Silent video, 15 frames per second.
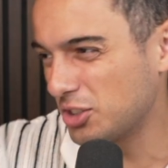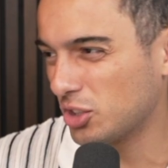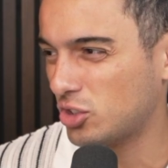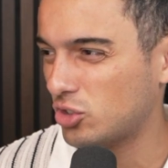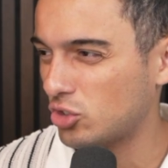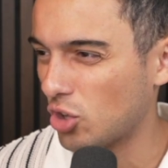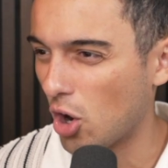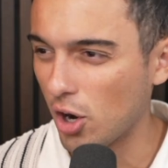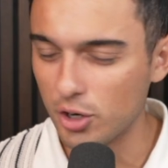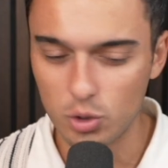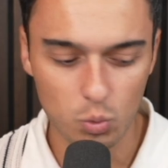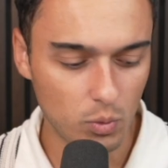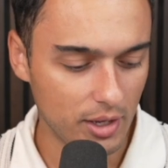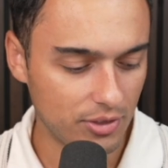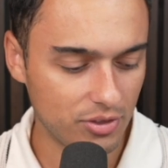to start
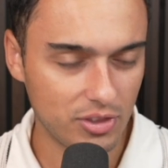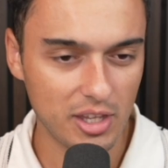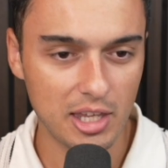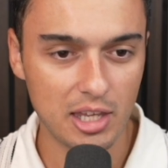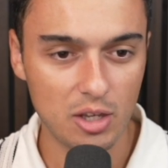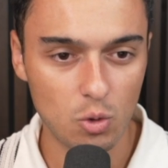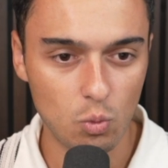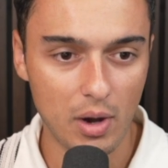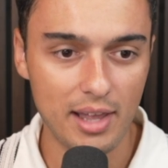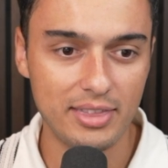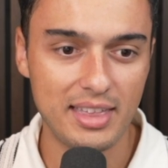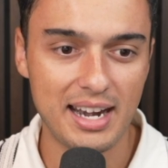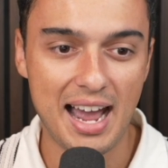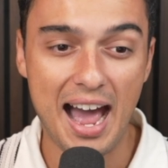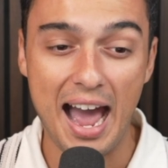with the one
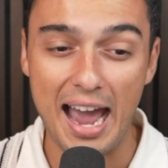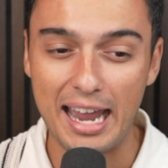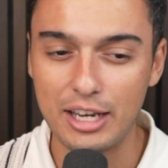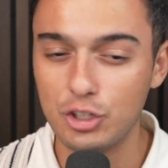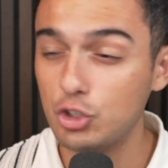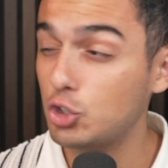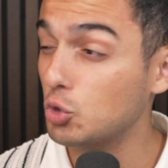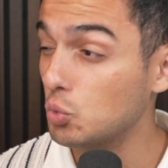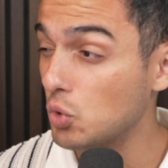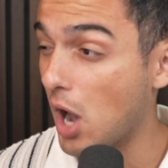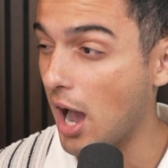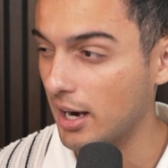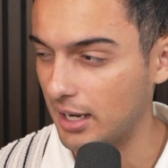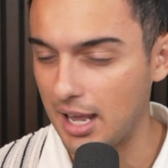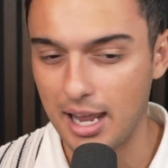that I do
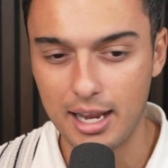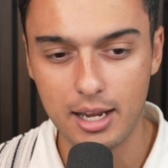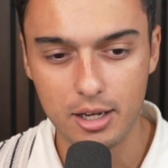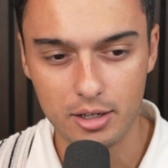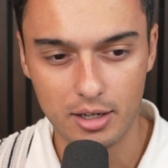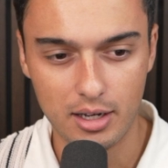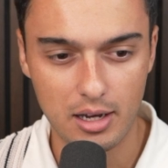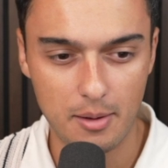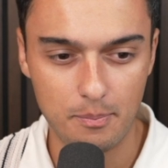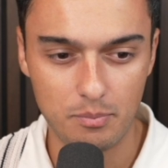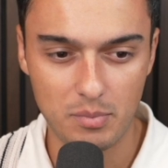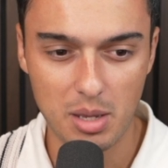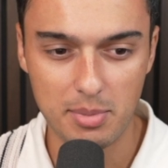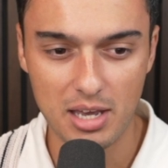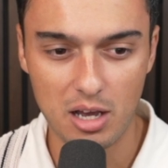not like.
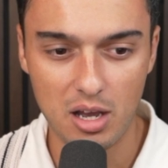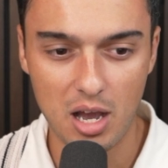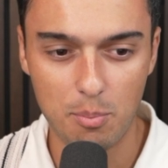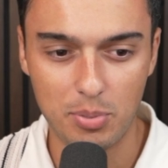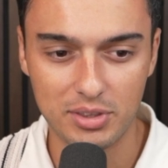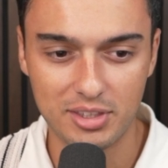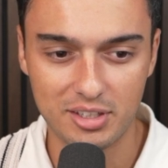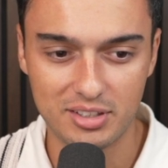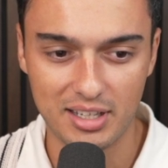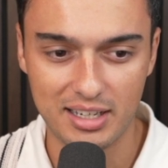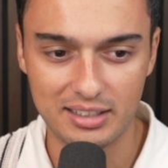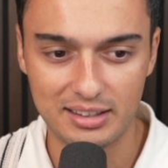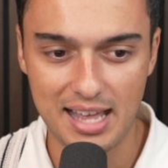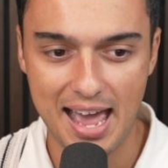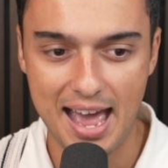Maybe I'll put this
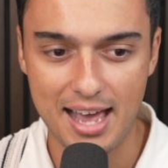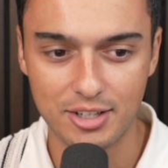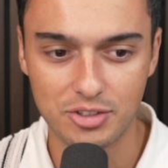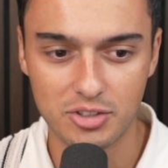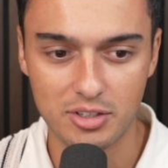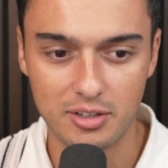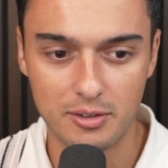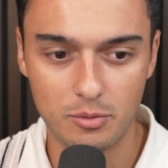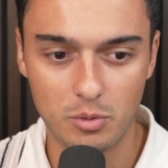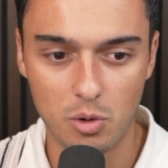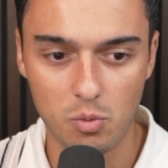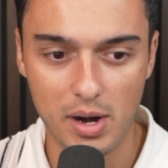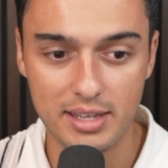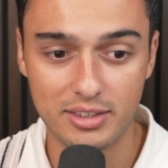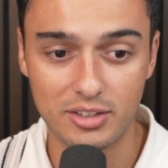like last.
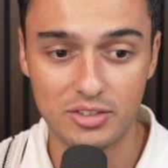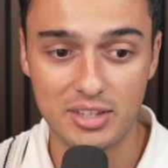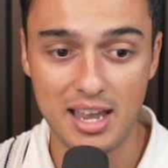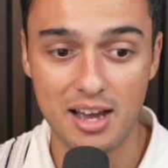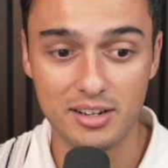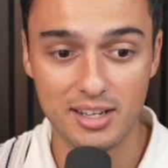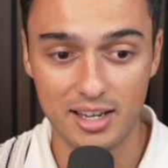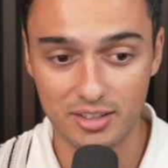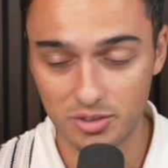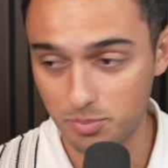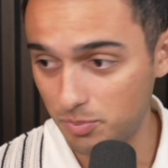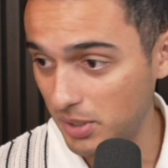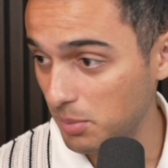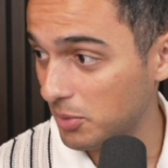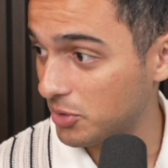We'll write this down. Yes,
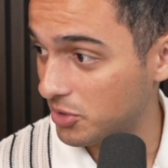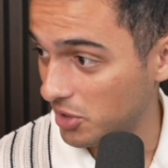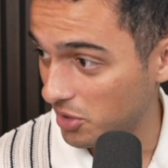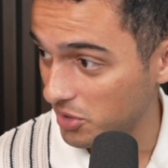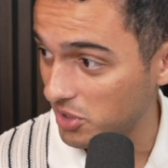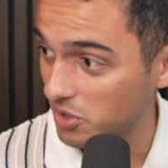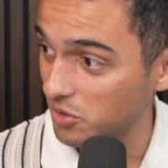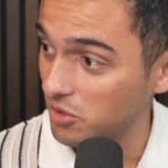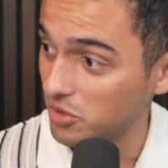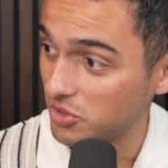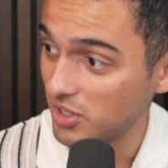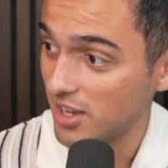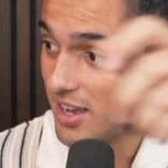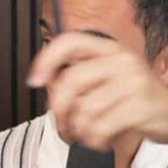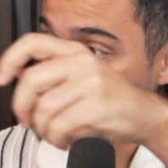people still
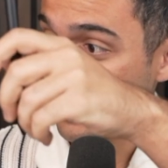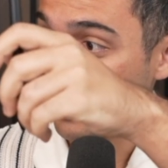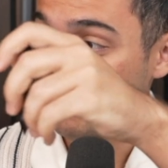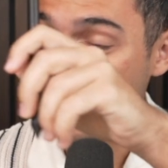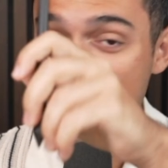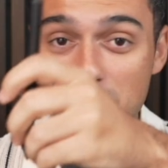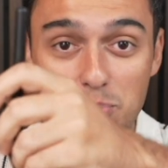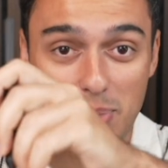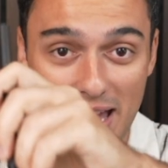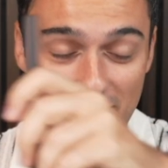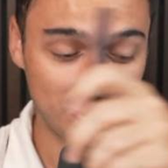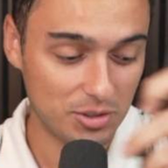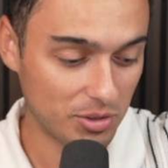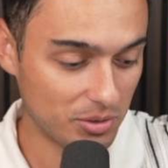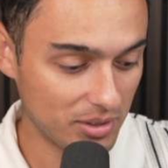use pen and
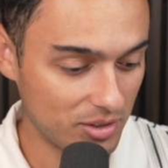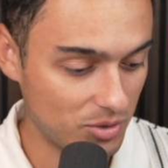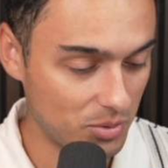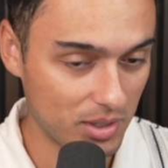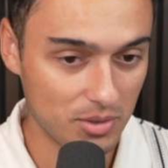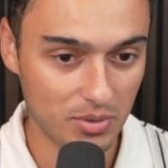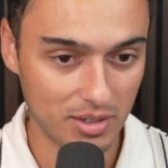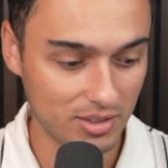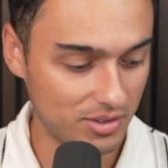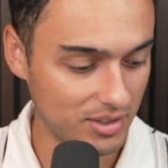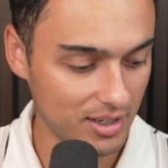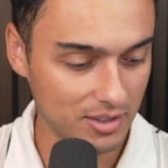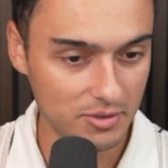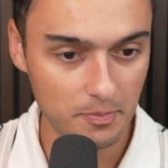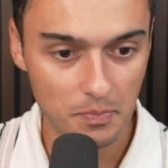pencil in
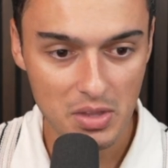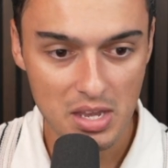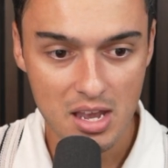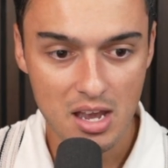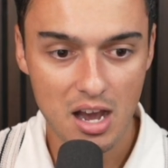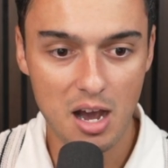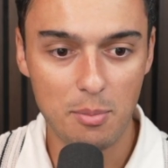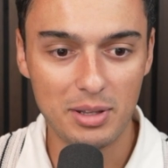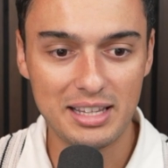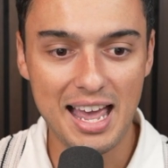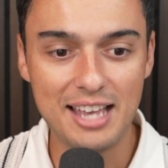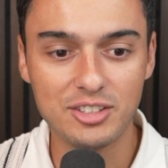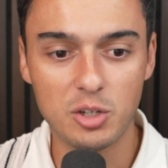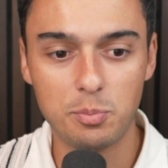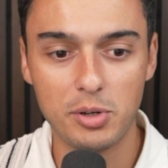2026. But
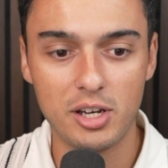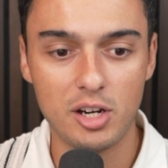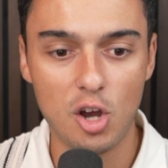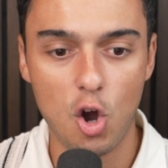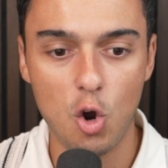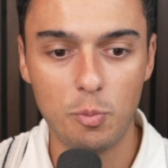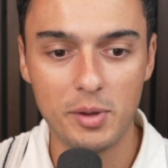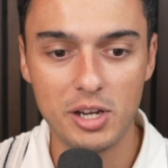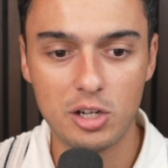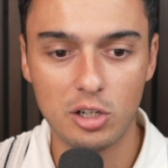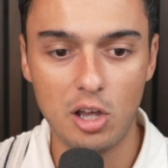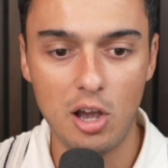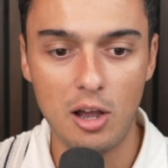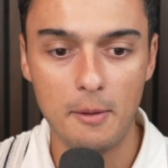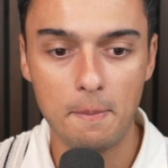last I put
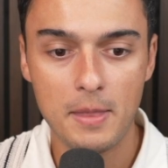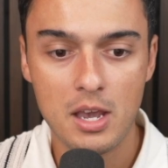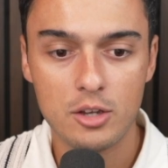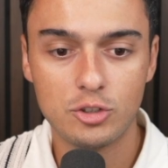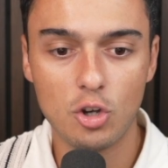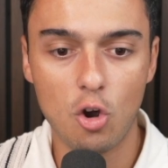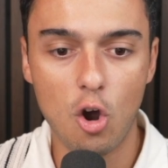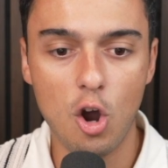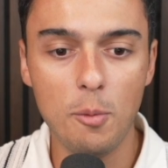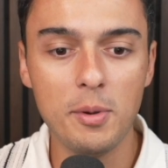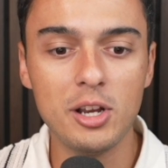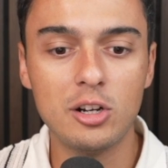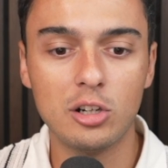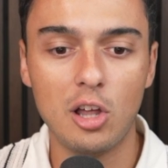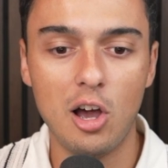OpenClaw. So
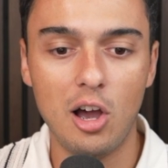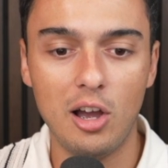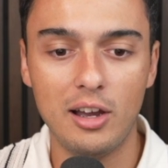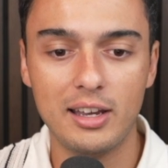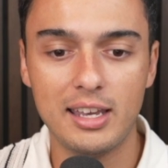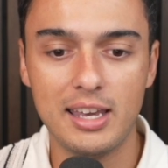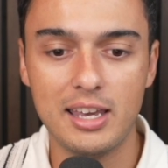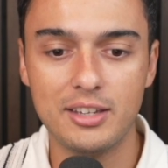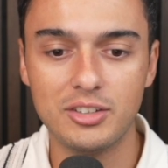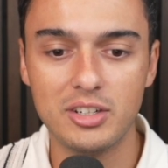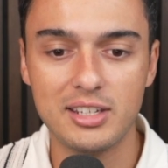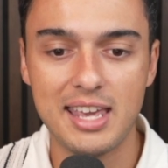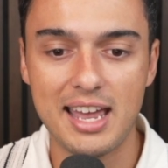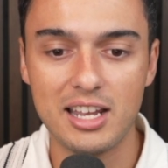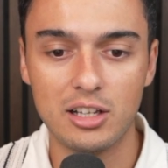OpenClaw
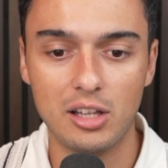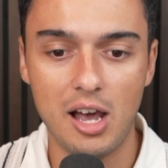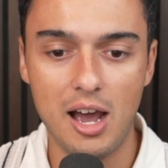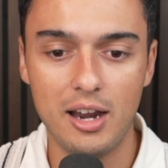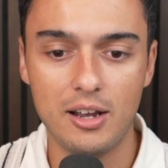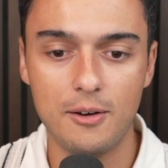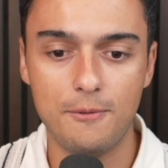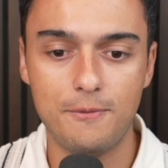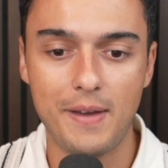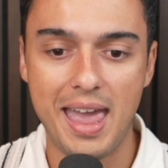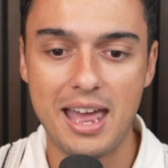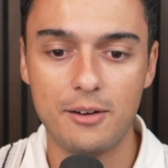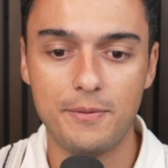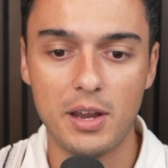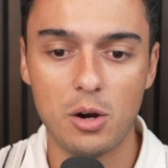isn't getting a lot of
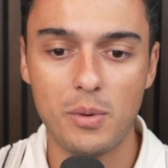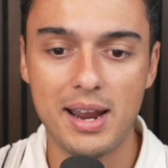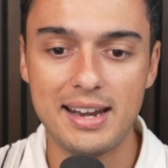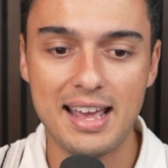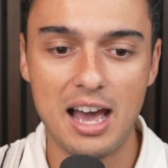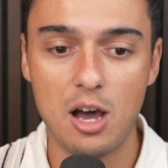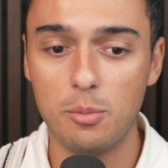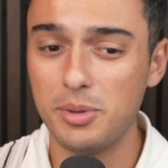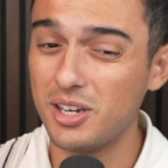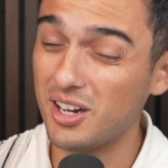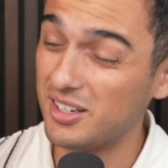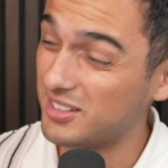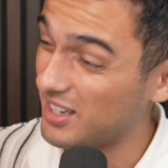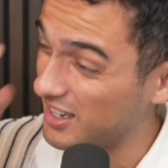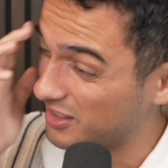fanfare right now
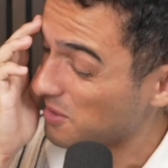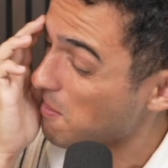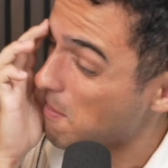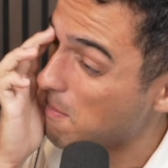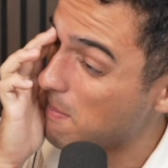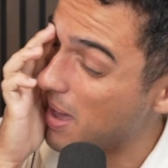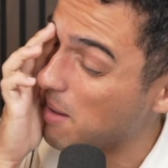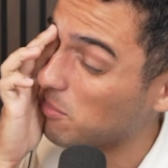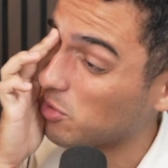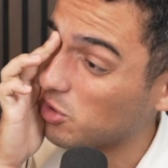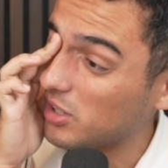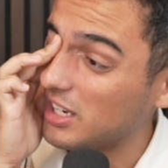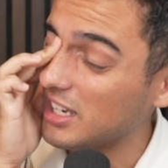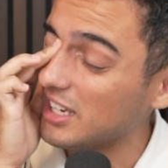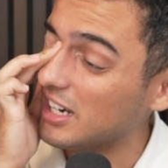because its
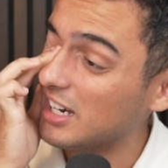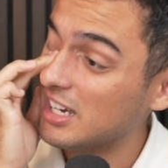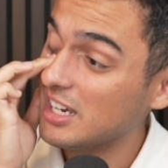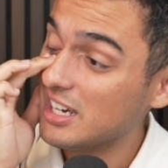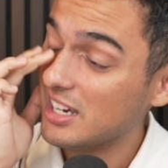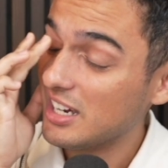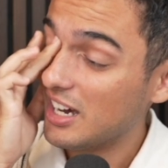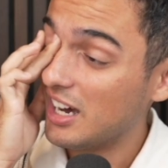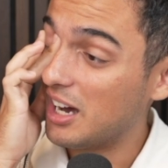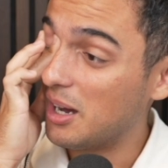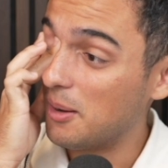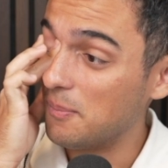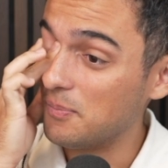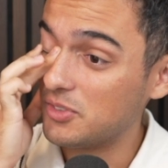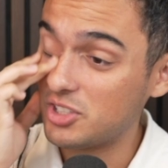memory
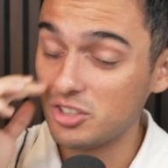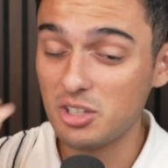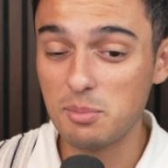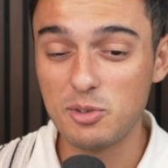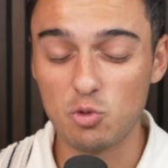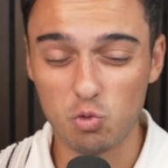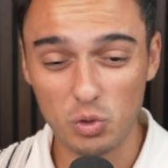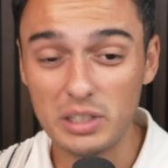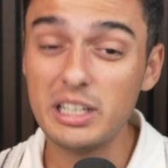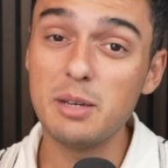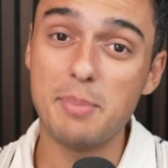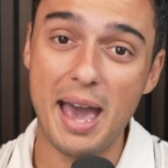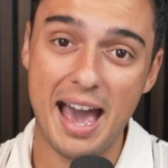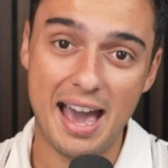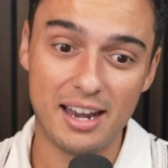system is really
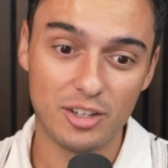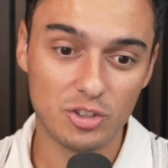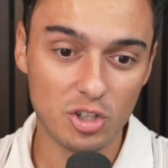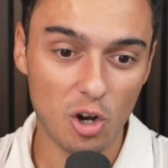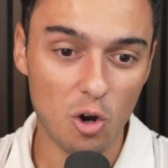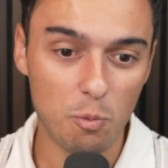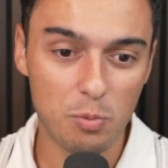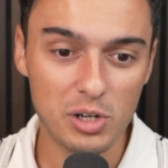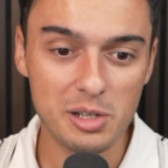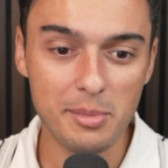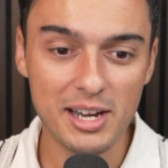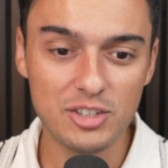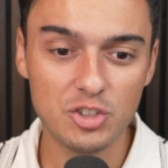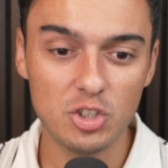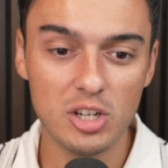bad. So pretty
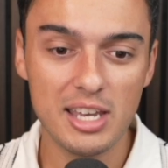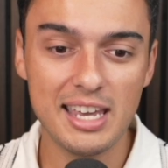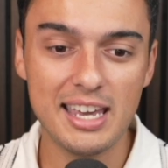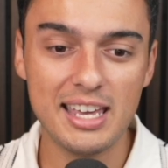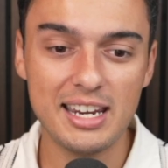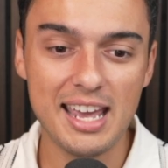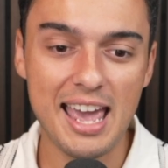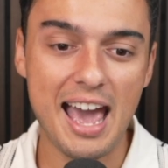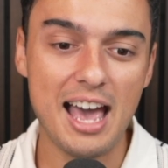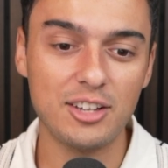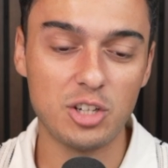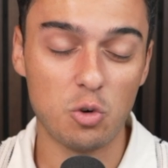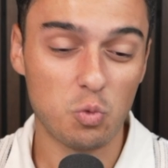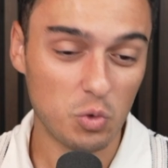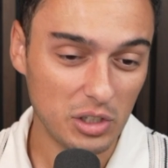much it
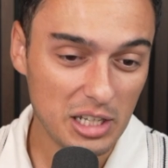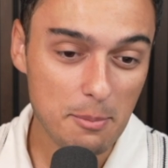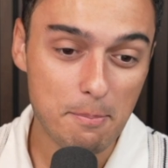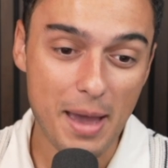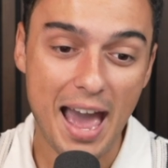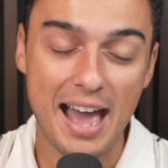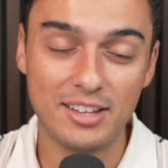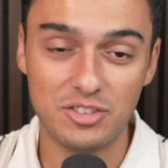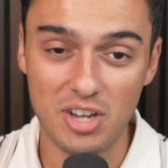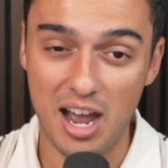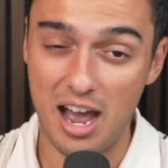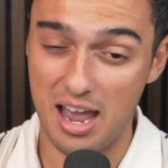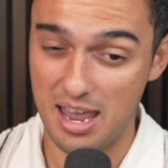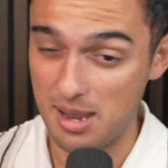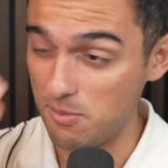has a really bad
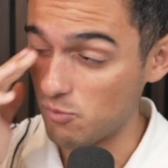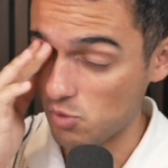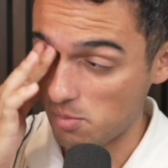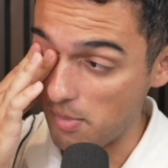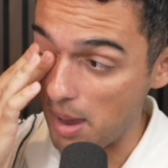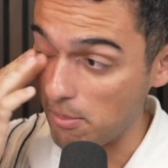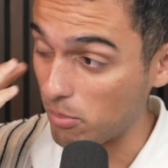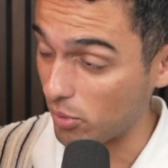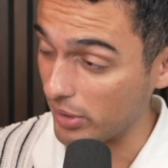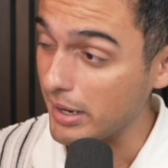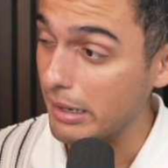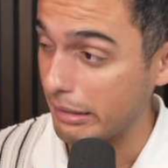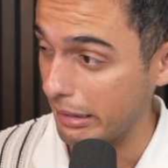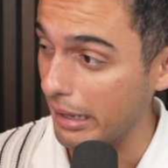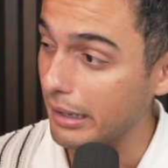time
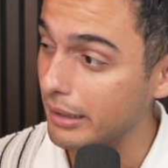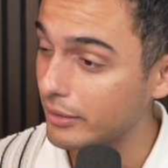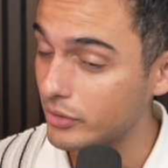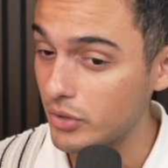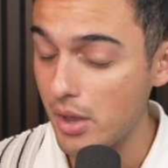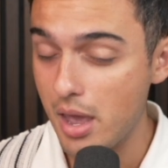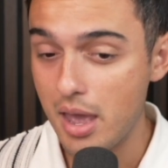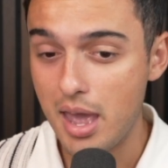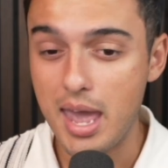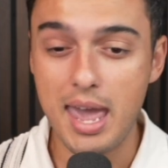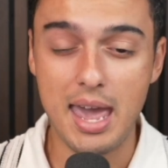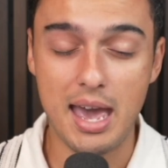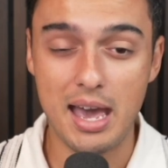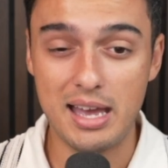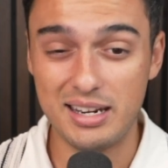remembering things,
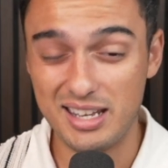and